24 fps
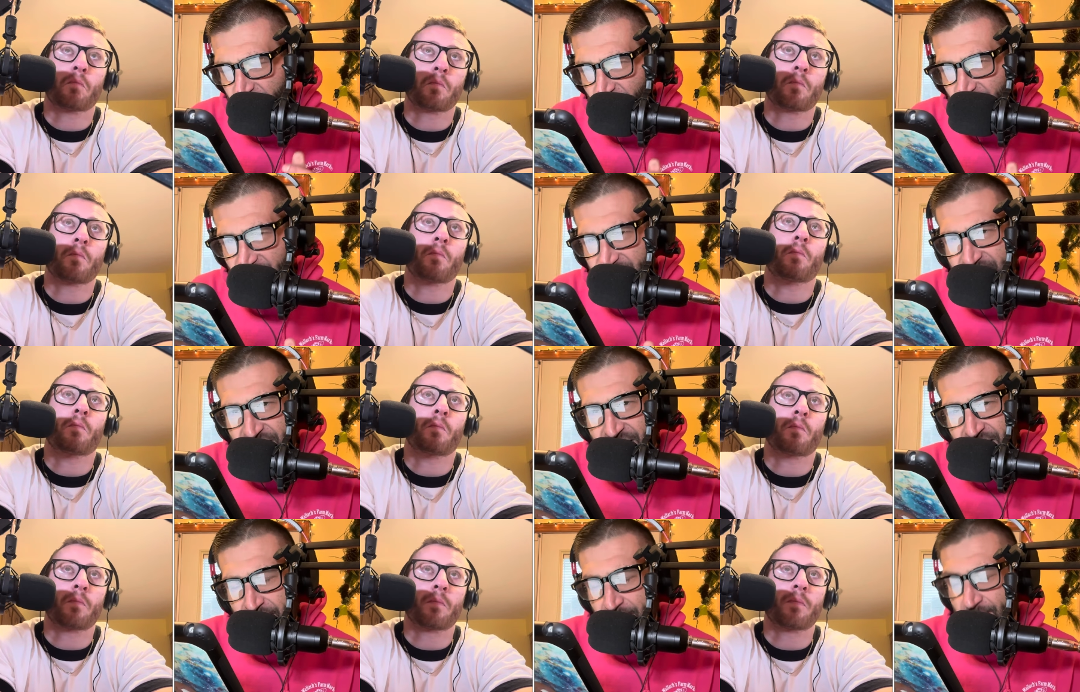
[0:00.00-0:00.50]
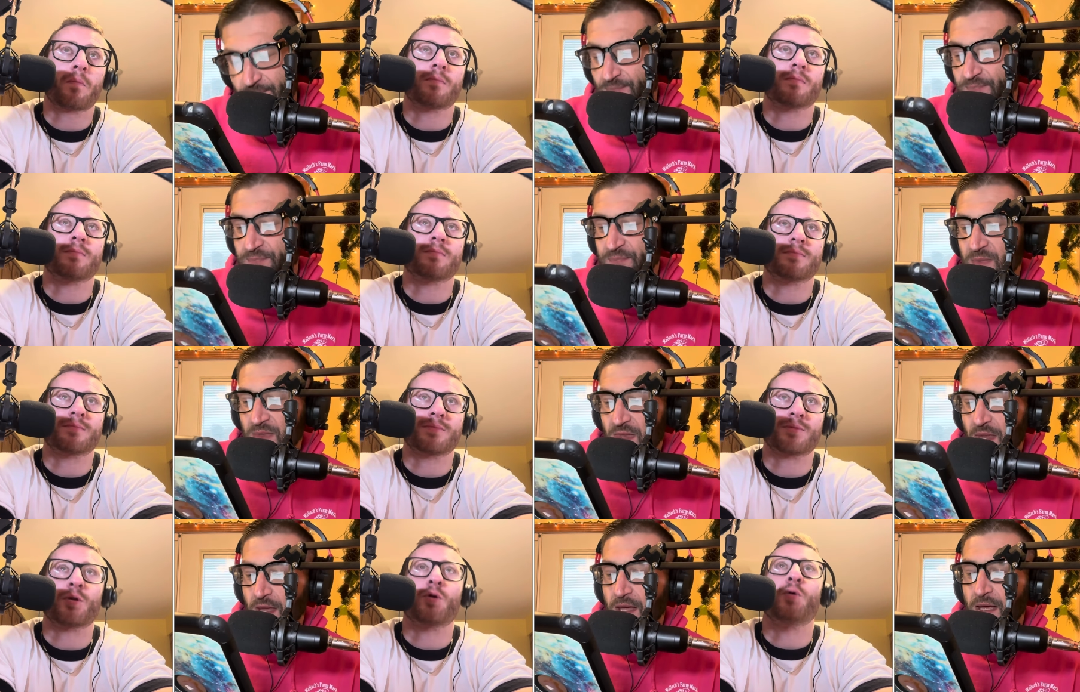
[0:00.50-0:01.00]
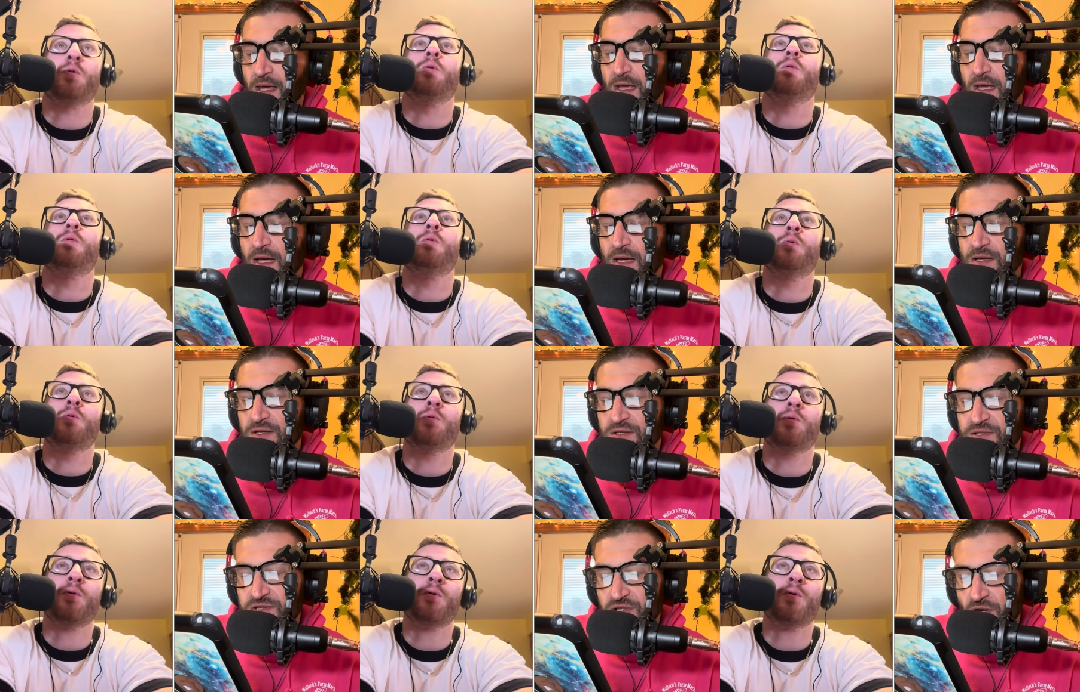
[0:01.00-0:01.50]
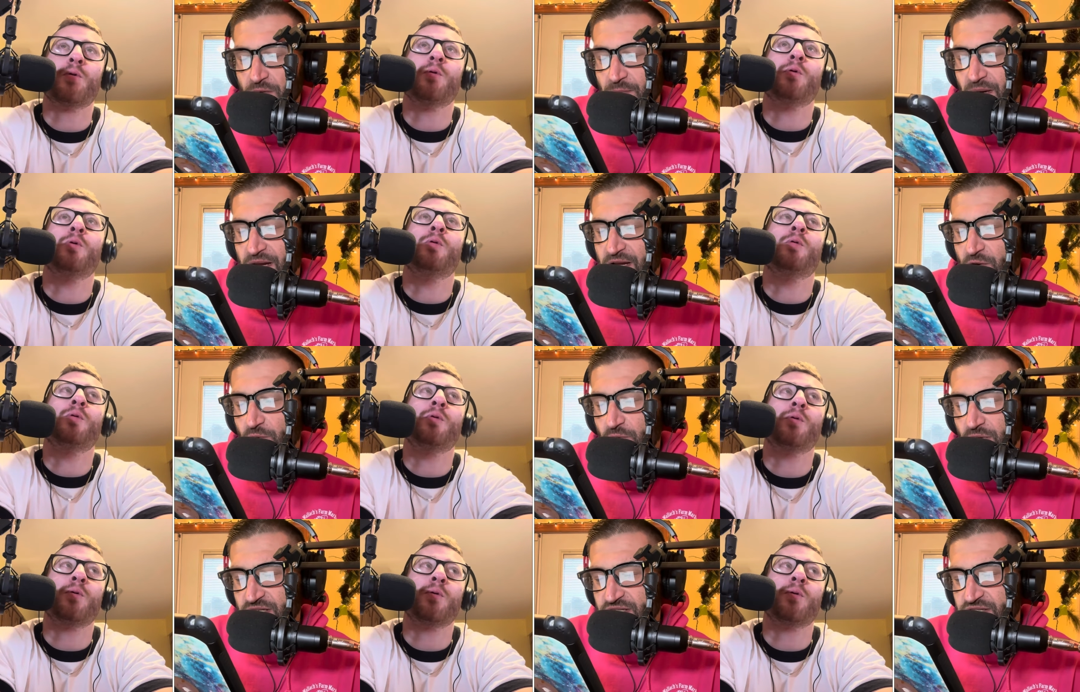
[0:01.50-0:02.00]
Speaker 1: birthday. So,
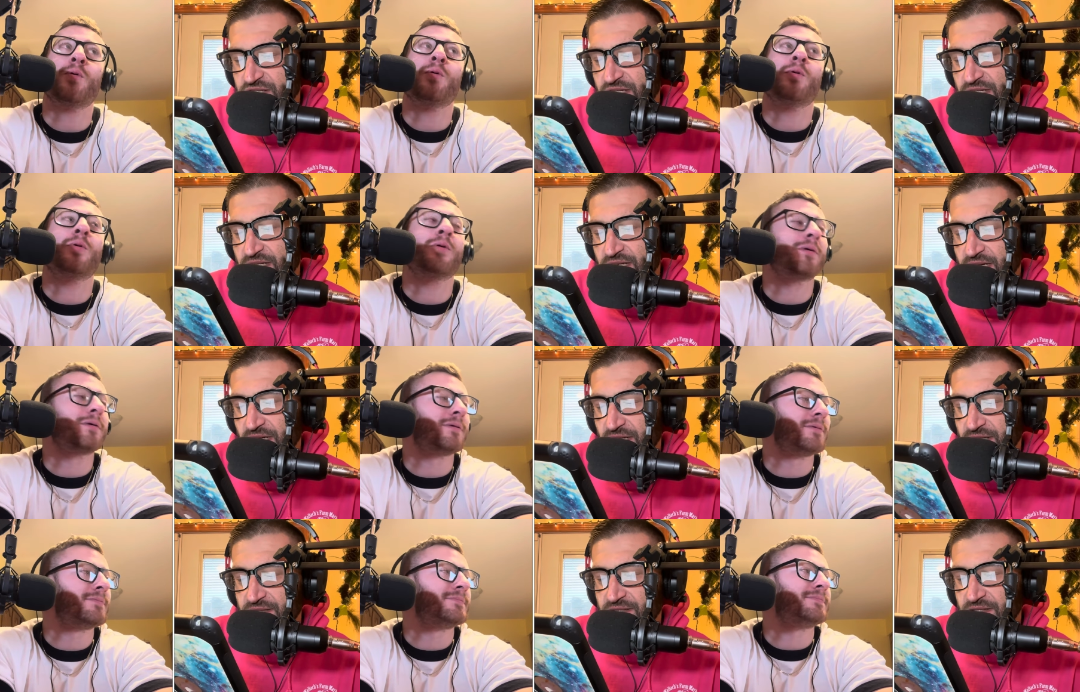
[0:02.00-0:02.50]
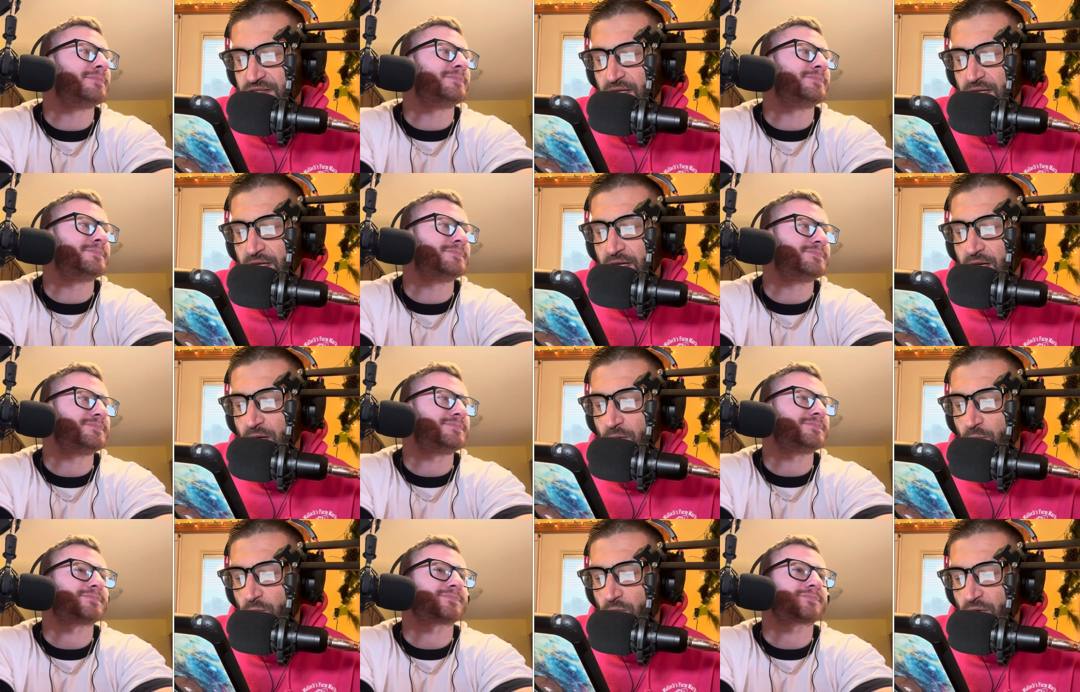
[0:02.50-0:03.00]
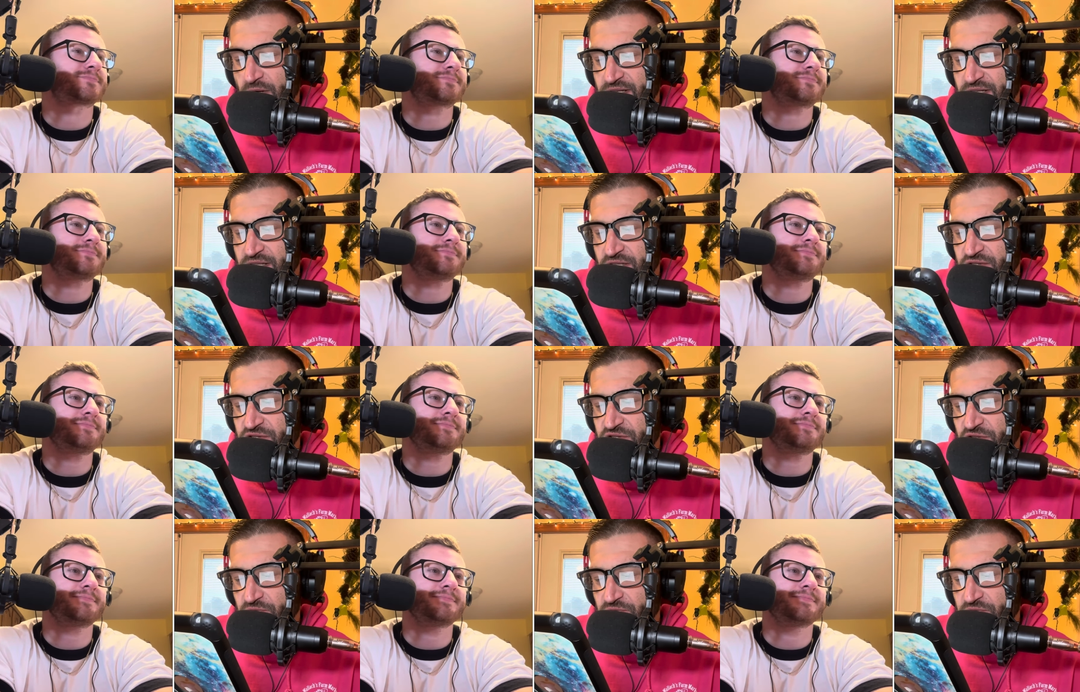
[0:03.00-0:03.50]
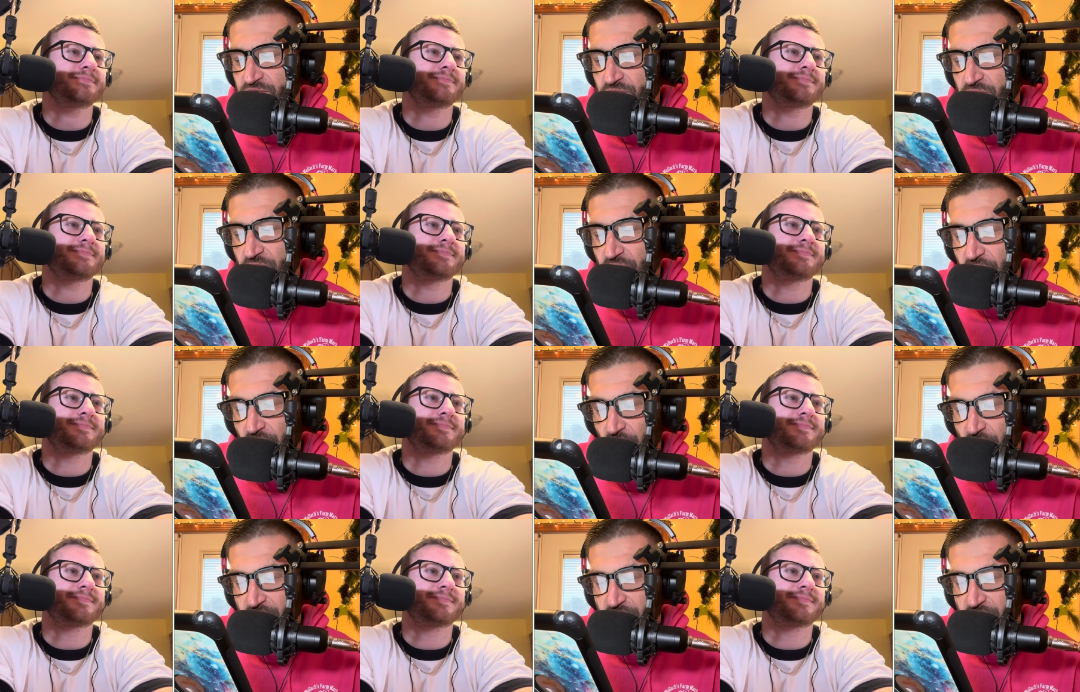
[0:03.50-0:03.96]
my question is what did you do for